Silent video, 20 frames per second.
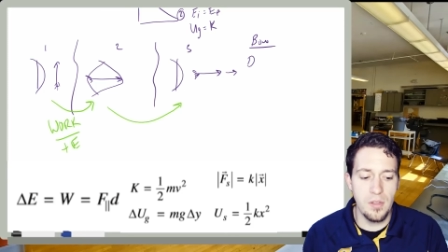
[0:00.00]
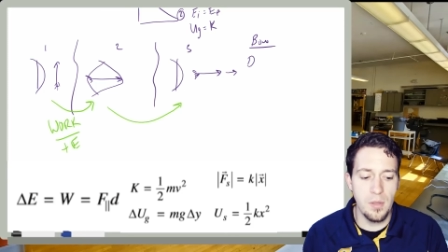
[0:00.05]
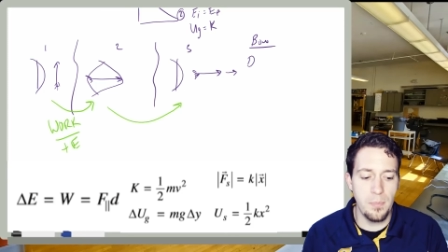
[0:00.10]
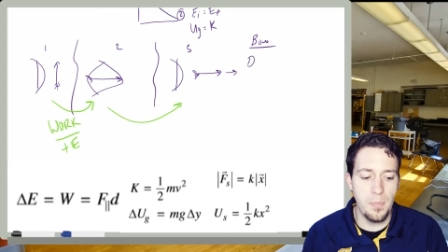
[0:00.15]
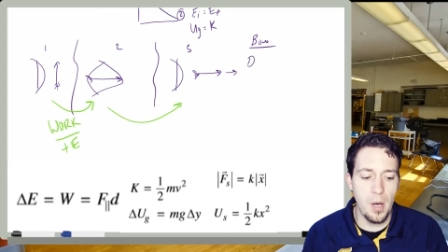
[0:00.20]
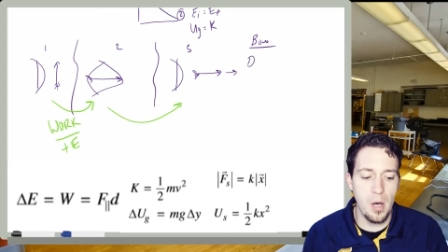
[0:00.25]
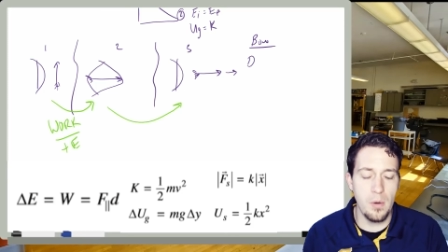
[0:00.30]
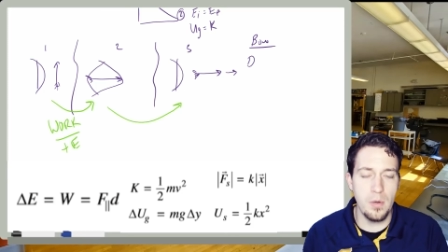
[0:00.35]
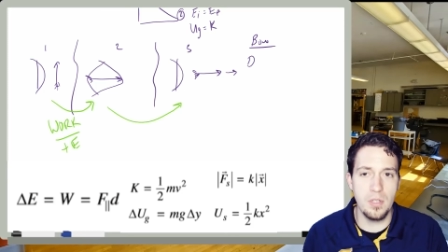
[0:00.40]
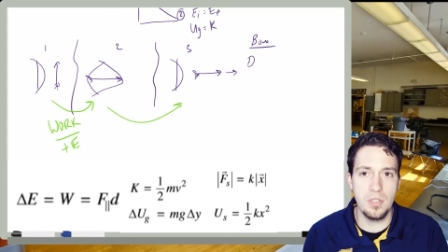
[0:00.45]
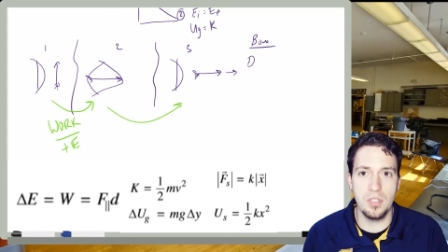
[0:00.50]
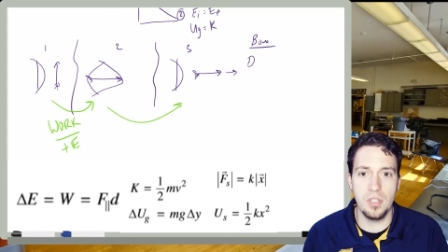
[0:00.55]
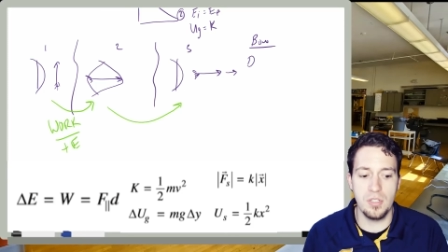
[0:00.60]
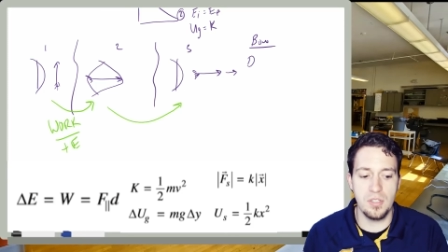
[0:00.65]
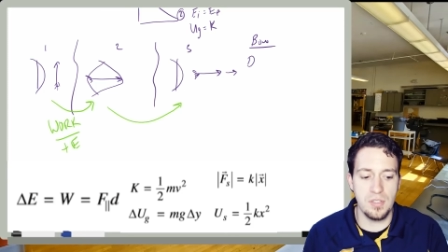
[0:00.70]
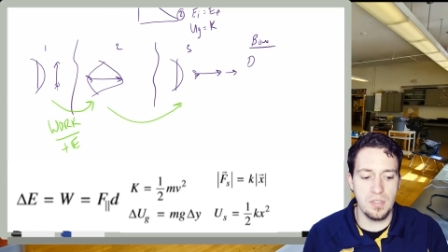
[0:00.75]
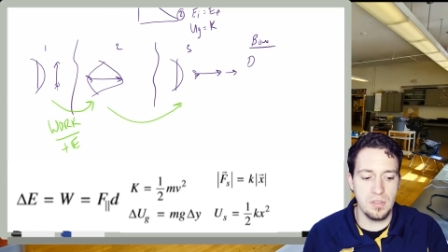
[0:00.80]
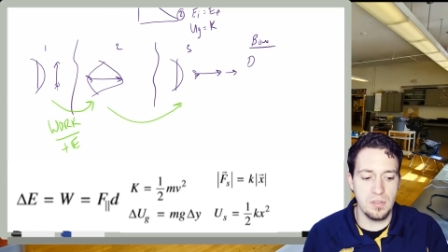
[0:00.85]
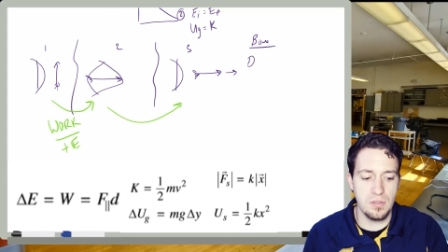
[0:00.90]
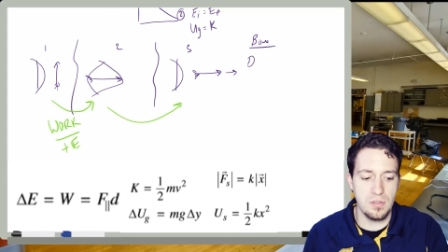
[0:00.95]
The bow is
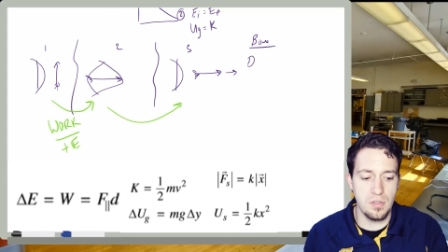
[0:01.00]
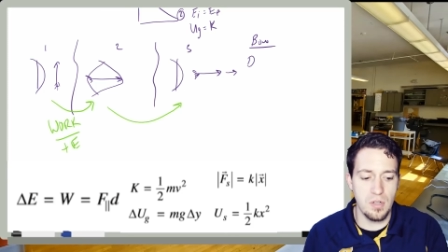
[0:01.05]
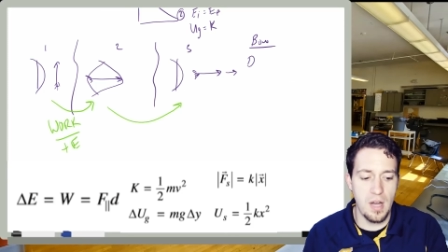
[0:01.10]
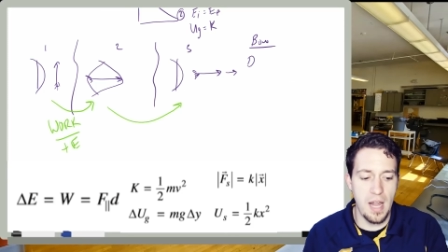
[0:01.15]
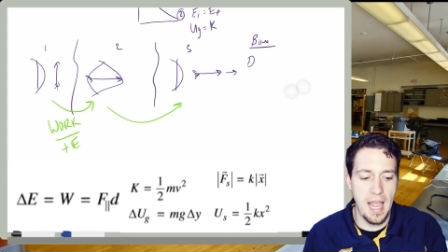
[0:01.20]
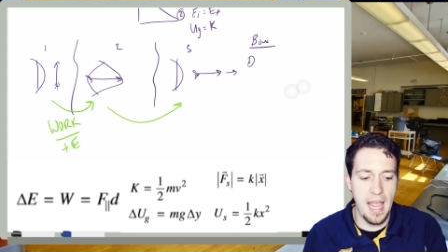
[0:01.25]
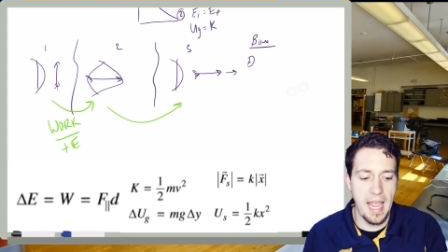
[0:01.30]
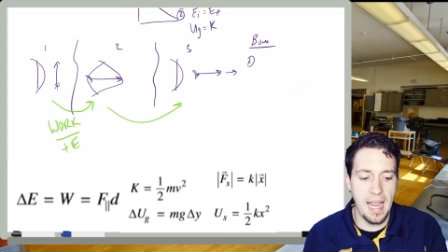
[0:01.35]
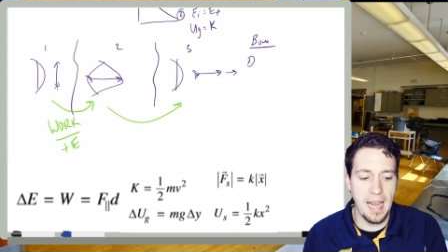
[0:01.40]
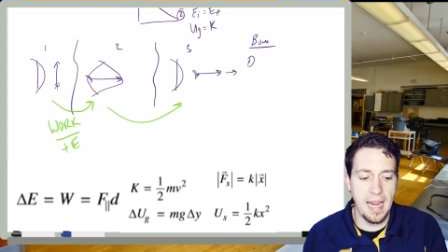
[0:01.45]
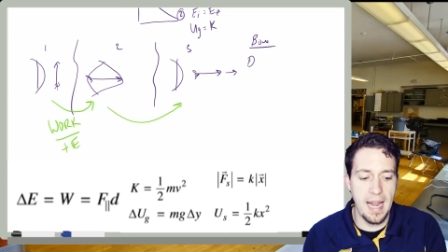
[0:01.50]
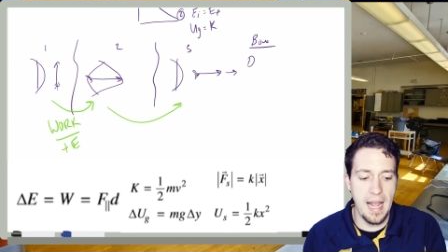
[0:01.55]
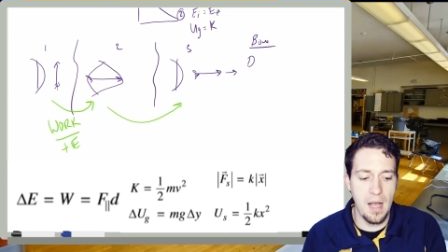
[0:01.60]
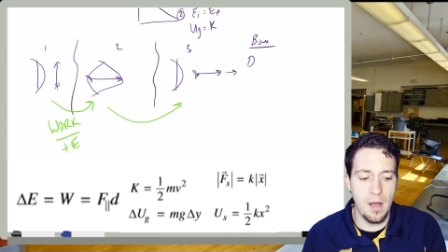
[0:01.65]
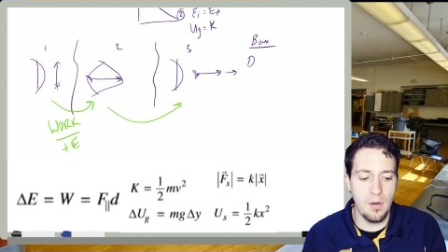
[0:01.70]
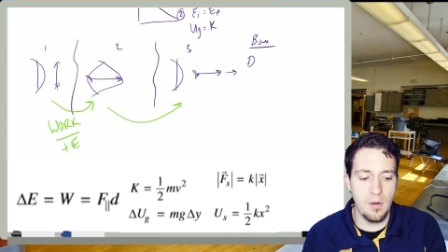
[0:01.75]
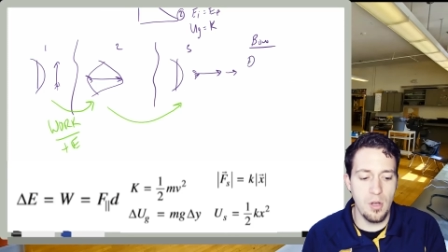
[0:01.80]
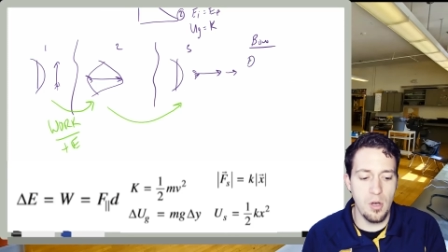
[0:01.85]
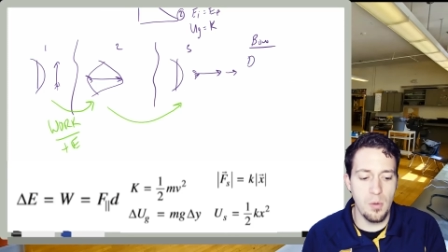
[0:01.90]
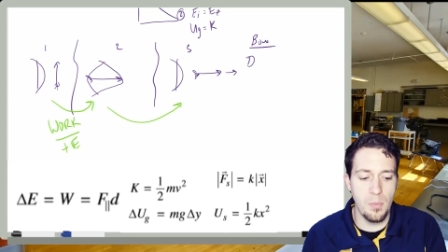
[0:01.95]
just sort of hanging
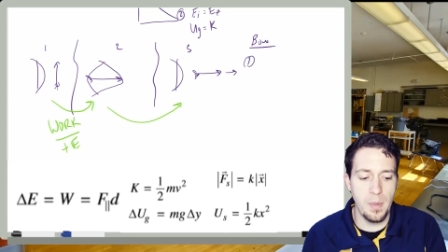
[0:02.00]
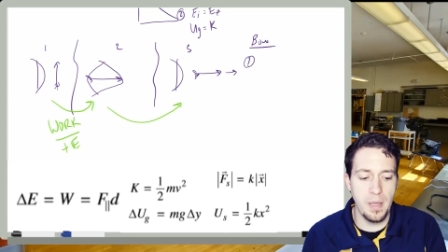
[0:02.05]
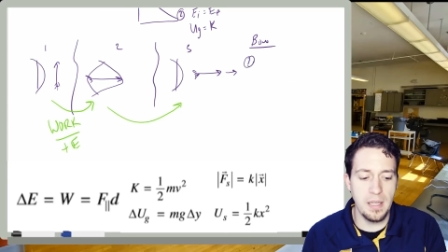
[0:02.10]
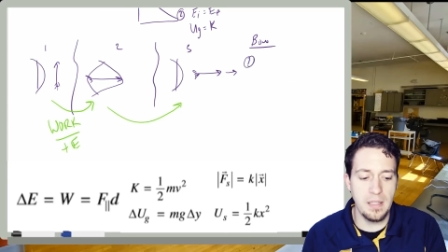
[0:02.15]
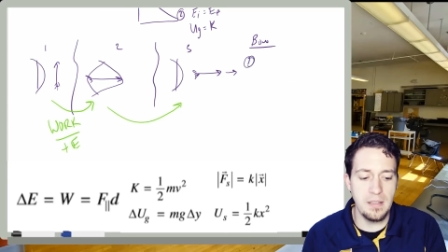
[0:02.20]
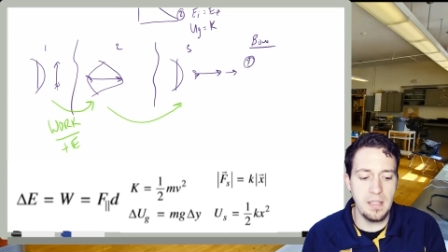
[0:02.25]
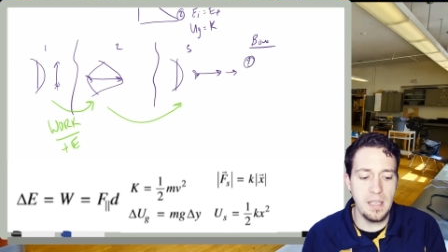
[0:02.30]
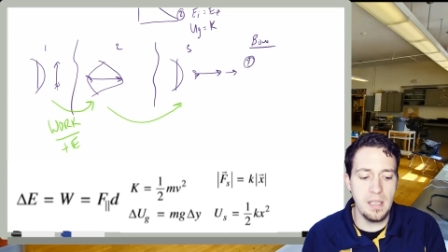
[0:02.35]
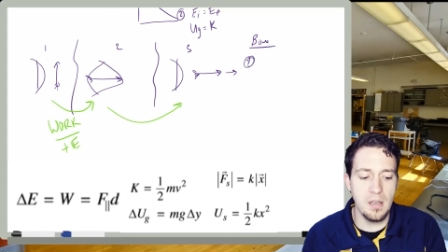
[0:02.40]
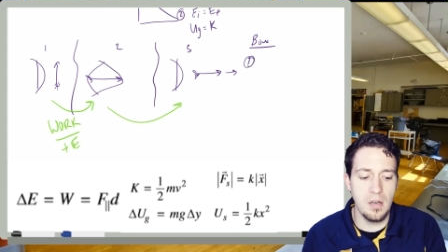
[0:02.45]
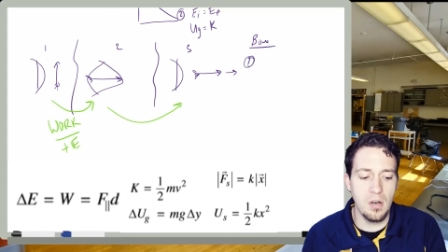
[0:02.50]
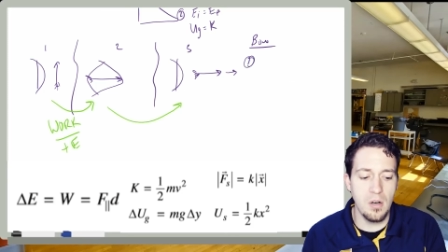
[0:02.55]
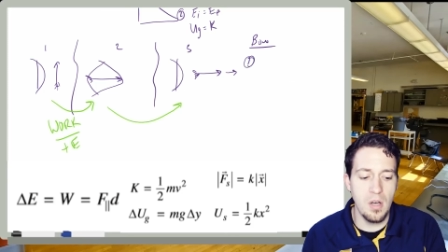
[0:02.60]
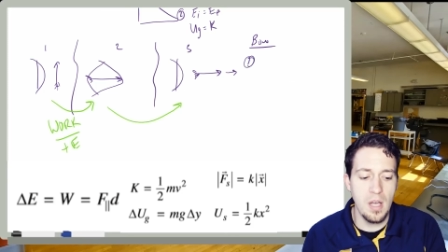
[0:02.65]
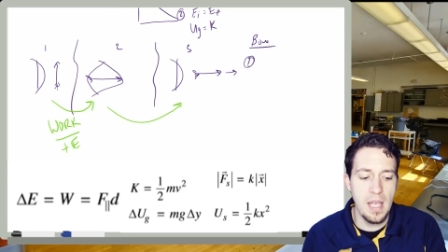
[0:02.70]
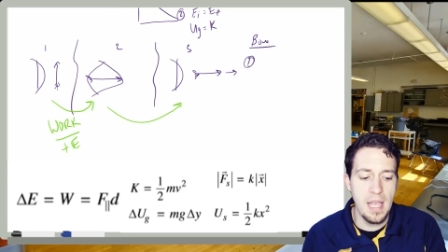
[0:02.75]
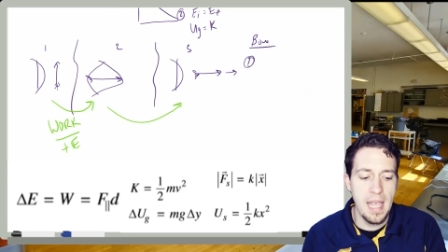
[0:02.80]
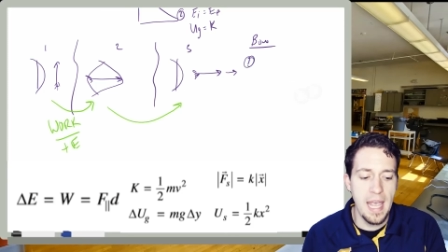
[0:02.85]
out, no big deal.